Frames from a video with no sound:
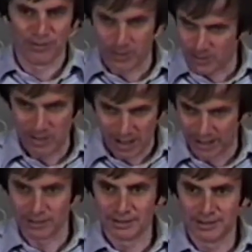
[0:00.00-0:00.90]
for a
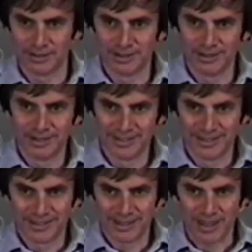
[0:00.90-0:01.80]
while,
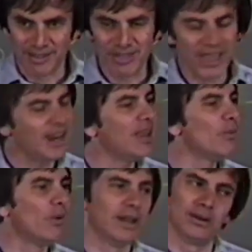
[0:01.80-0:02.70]
and then he
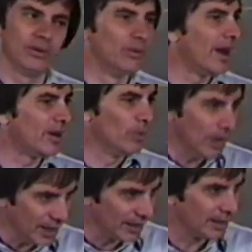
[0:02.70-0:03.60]
went, ran
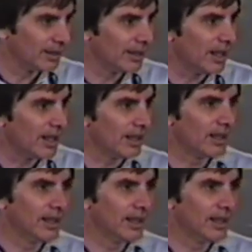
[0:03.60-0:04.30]
weird. He